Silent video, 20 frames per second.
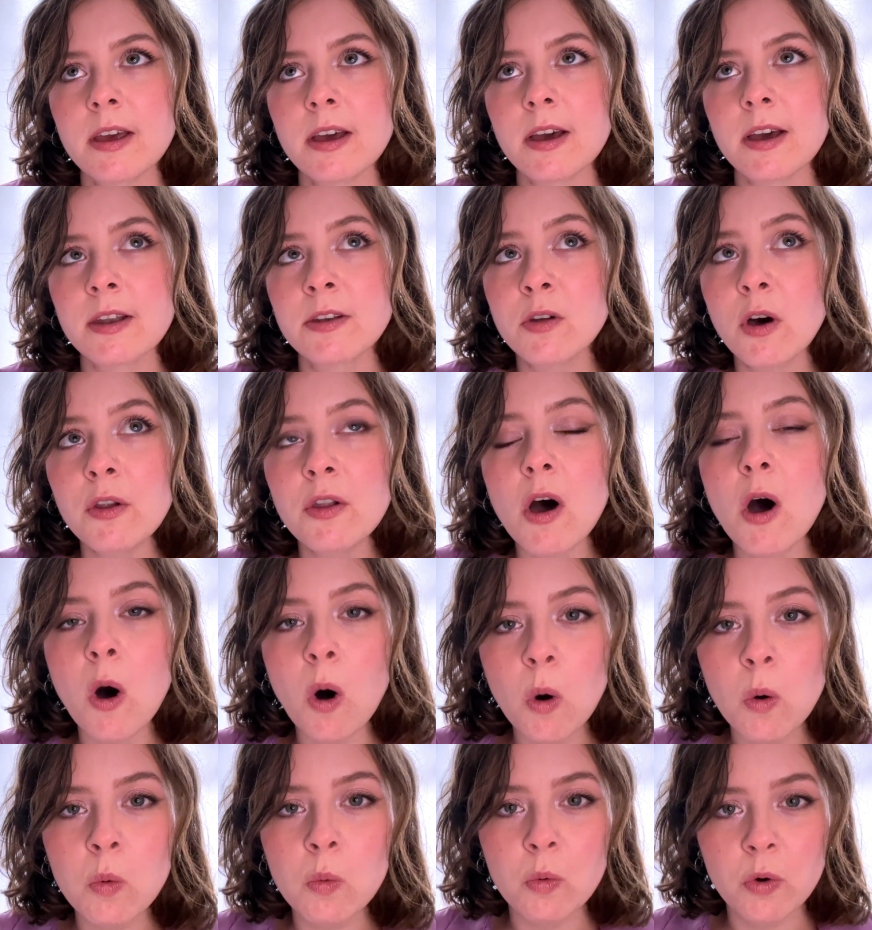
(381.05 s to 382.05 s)
not
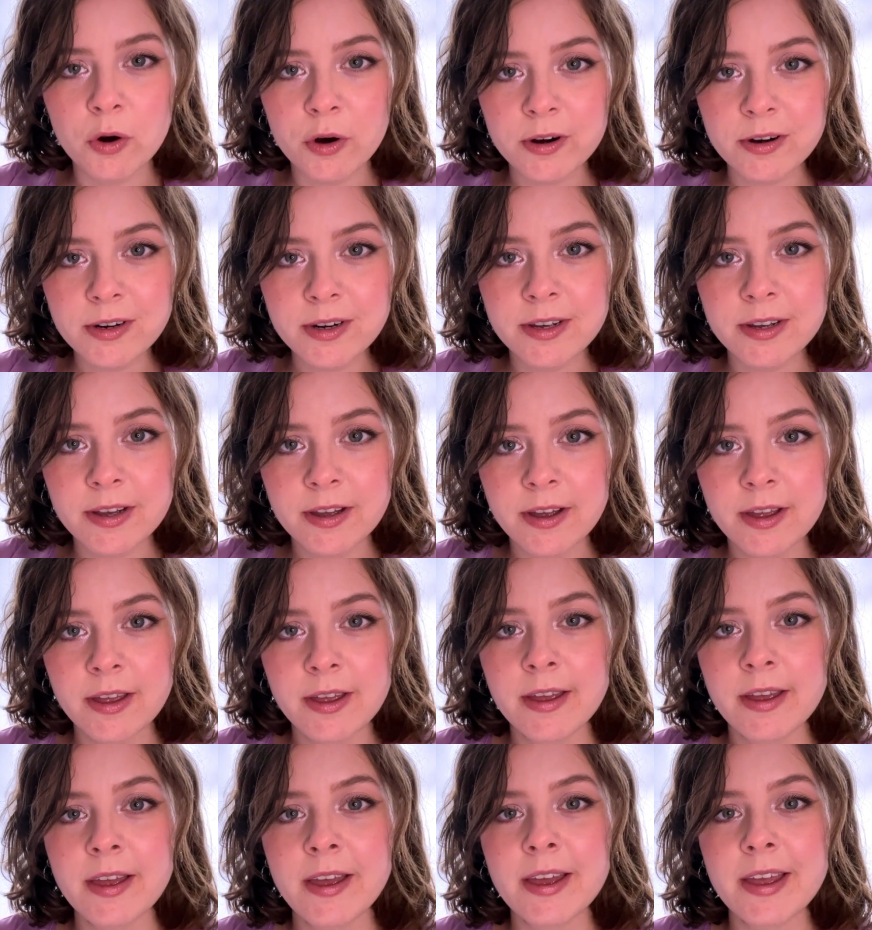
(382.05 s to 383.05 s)
all work
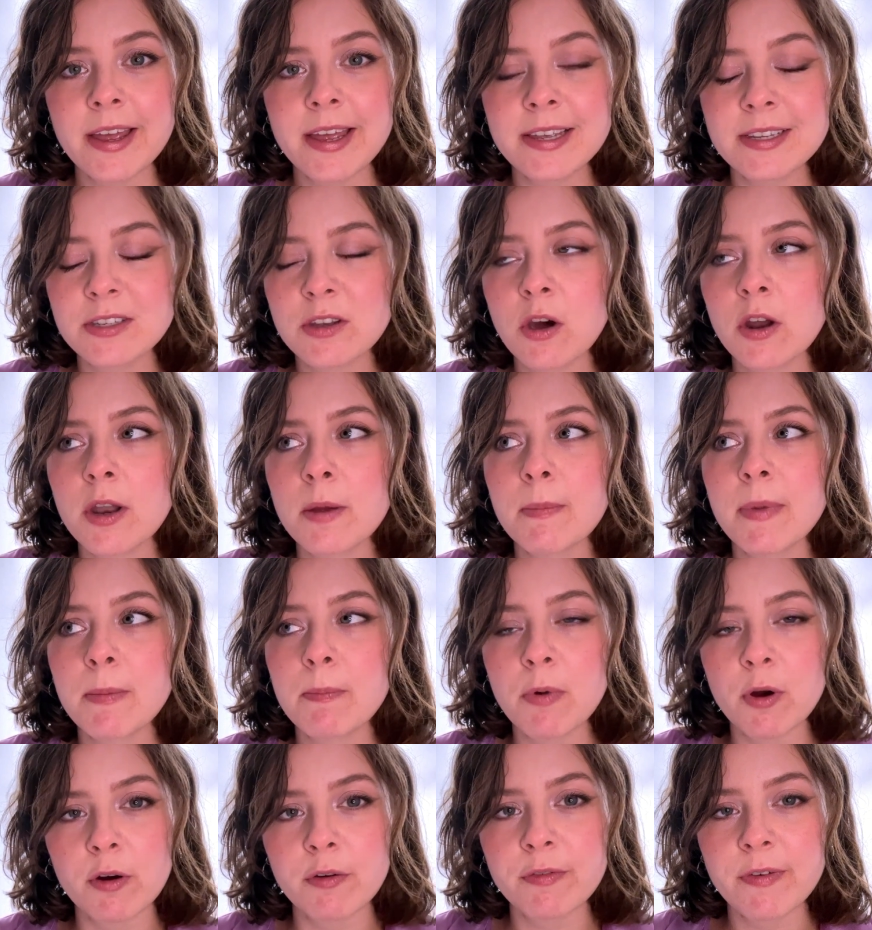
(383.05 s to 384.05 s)
is gonna be
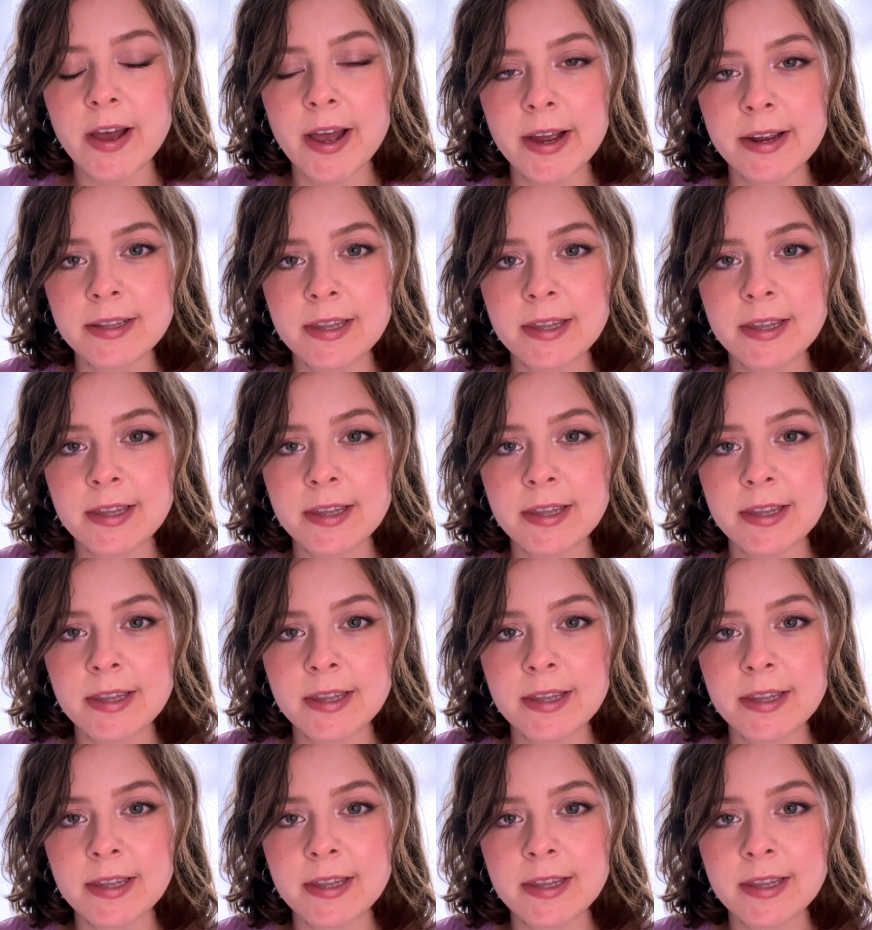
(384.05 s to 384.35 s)
perfect.